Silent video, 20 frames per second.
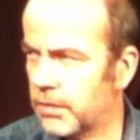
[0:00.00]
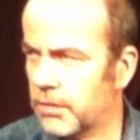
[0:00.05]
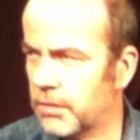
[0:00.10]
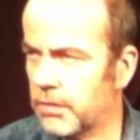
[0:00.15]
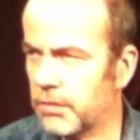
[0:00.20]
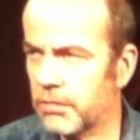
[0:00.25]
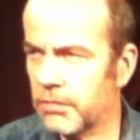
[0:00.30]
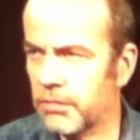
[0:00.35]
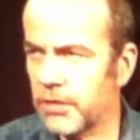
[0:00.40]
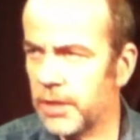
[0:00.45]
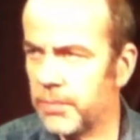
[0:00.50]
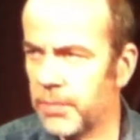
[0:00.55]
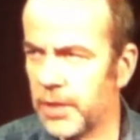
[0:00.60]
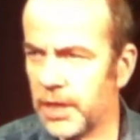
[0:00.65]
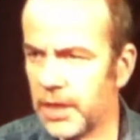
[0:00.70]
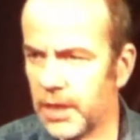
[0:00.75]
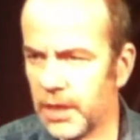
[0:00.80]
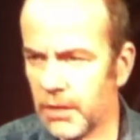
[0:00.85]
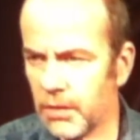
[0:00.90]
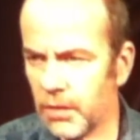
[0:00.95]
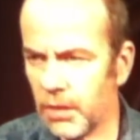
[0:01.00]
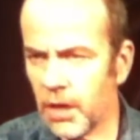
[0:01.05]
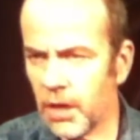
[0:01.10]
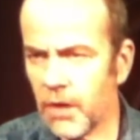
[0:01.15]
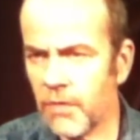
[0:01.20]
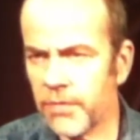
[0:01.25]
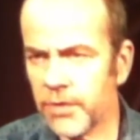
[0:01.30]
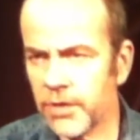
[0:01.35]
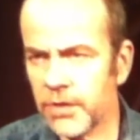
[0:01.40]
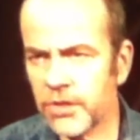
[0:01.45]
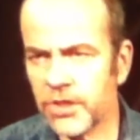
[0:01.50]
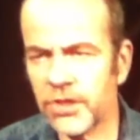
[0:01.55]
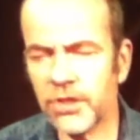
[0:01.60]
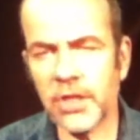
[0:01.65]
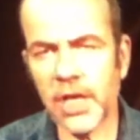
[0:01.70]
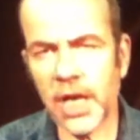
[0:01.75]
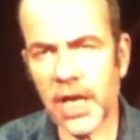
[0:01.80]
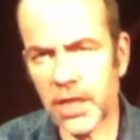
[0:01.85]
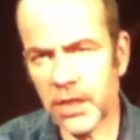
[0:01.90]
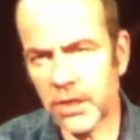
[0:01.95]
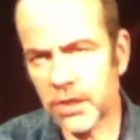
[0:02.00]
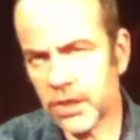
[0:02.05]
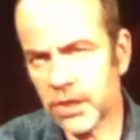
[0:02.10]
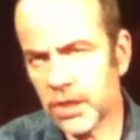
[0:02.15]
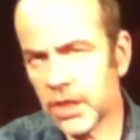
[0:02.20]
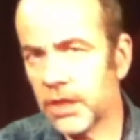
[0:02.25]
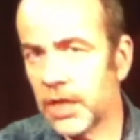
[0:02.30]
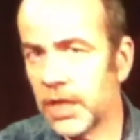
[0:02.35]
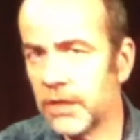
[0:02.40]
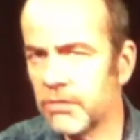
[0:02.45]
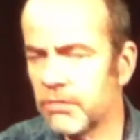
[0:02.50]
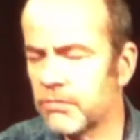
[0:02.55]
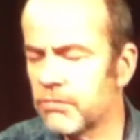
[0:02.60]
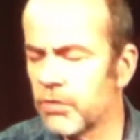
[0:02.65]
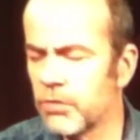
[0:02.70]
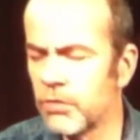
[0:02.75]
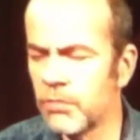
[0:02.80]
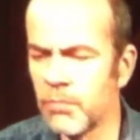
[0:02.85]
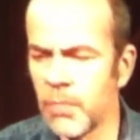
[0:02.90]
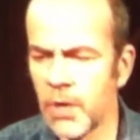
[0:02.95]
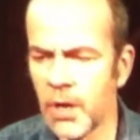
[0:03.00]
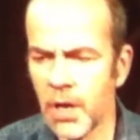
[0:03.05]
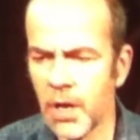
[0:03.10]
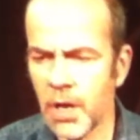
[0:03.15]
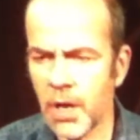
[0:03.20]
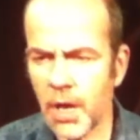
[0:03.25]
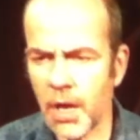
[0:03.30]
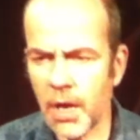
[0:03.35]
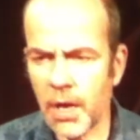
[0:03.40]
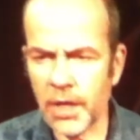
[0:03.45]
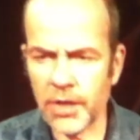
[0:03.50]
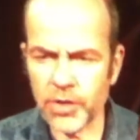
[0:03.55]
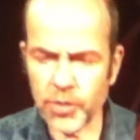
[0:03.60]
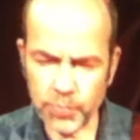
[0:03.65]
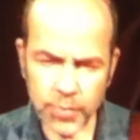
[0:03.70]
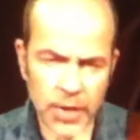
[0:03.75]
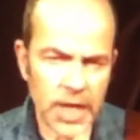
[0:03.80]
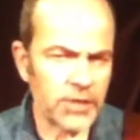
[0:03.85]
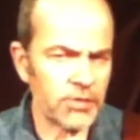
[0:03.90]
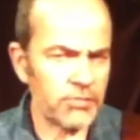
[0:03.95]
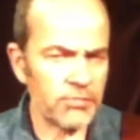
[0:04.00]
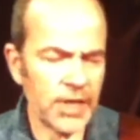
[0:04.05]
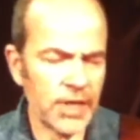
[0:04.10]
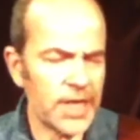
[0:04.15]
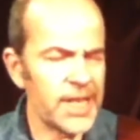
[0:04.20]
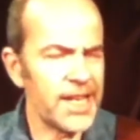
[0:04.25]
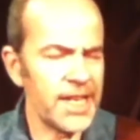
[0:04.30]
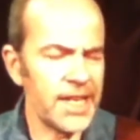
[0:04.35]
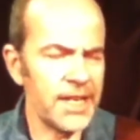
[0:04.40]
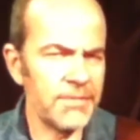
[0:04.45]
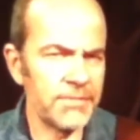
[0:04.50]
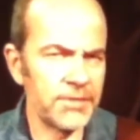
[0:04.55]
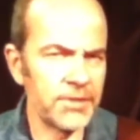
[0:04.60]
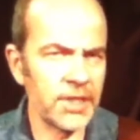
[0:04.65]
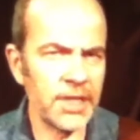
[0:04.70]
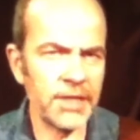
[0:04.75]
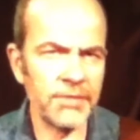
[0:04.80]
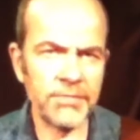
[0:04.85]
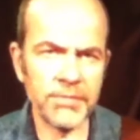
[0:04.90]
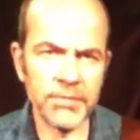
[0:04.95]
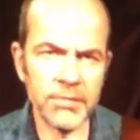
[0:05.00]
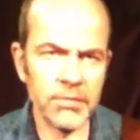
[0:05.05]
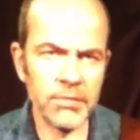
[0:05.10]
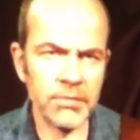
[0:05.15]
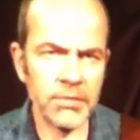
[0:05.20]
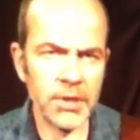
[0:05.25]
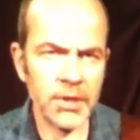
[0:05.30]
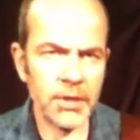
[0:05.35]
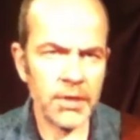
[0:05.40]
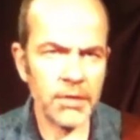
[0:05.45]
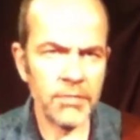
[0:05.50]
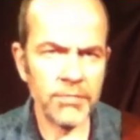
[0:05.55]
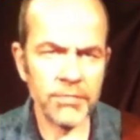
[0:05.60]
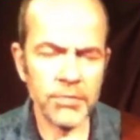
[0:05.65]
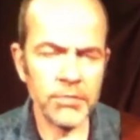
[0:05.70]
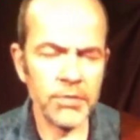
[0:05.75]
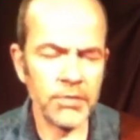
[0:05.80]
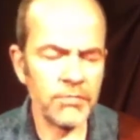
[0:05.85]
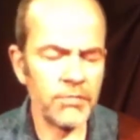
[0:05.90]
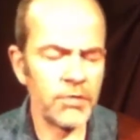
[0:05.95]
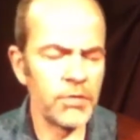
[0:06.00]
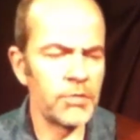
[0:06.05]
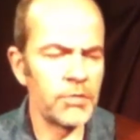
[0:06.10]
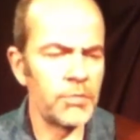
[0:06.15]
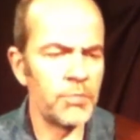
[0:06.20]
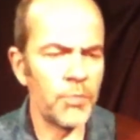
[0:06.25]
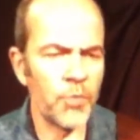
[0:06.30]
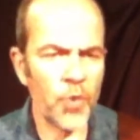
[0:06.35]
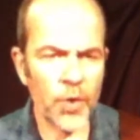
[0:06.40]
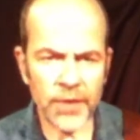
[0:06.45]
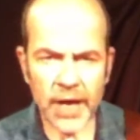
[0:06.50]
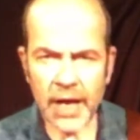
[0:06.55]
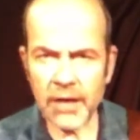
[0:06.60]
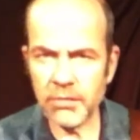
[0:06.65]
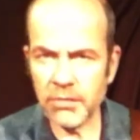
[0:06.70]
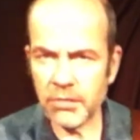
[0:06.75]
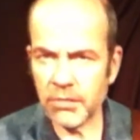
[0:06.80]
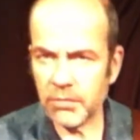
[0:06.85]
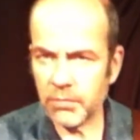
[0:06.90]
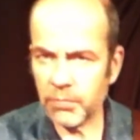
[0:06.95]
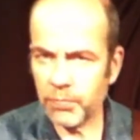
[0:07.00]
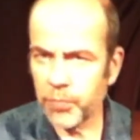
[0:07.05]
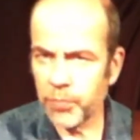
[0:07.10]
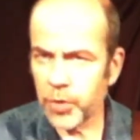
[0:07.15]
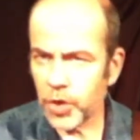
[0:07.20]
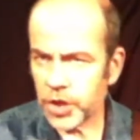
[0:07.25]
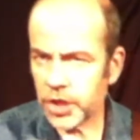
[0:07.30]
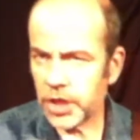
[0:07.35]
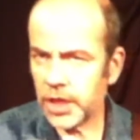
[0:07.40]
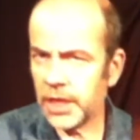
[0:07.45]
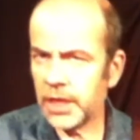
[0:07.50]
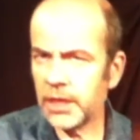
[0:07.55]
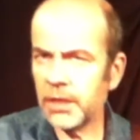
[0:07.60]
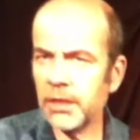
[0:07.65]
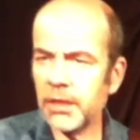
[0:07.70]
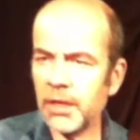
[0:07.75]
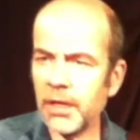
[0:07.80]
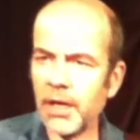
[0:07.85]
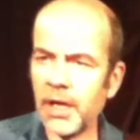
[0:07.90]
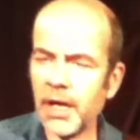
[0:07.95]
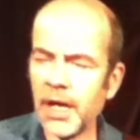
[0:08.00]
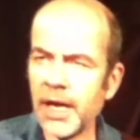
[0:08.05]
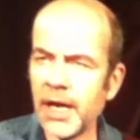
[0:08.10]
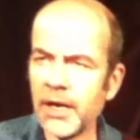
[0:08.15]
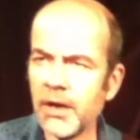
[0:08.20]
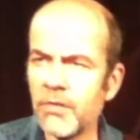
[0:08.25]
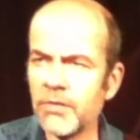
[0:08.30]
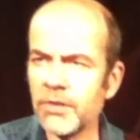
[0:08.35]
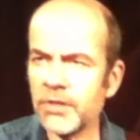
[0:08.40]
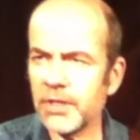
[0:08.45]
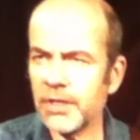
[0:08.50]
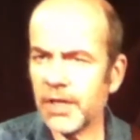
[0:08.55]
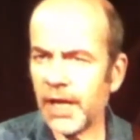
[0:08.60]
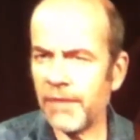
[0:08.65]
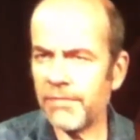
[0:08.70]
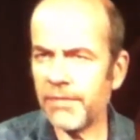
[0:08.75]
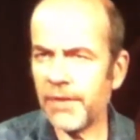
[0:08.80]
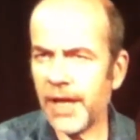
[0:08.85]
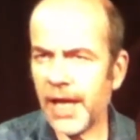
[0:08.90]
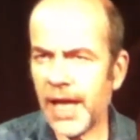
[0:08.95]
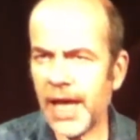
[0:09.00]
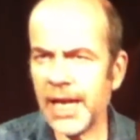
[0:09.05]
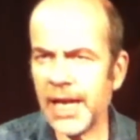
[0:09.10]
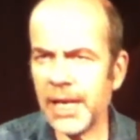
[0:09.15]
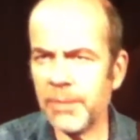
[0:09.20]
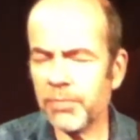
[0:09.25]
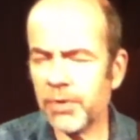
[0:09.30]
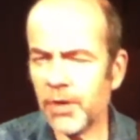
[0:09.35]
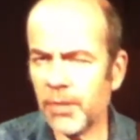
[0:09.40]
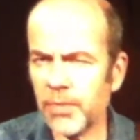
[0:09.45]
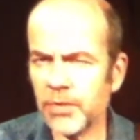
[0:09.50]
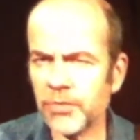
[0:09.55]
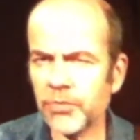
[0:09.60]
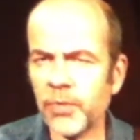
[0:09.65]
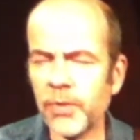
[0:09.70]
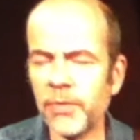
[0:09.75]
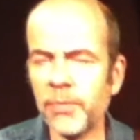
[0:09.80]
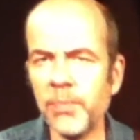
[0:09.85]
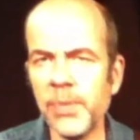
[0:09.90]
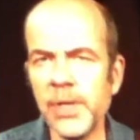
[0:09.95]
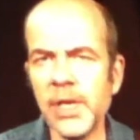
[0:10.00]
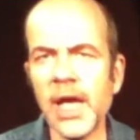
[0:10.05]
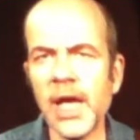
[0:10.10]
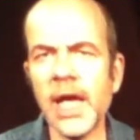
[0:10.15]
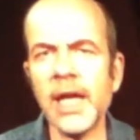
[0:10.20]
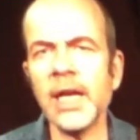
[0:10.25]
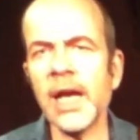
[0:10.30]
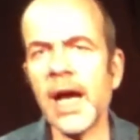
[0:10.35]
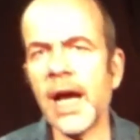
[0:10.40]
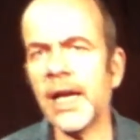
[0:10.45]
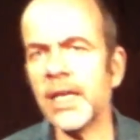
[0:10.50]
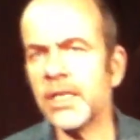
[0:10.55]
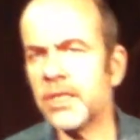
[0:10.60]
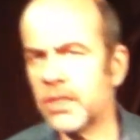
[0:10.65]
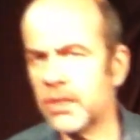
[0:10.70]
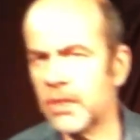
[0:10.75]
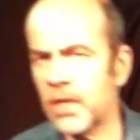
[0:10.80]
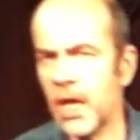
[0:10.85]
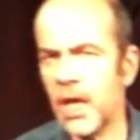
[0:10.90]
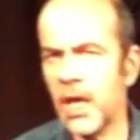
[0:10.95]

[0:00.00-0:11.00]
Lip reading: creamy all over the stage and in the room. It spreads really evenly through the room without pushing. I don't have any problems with PA guys,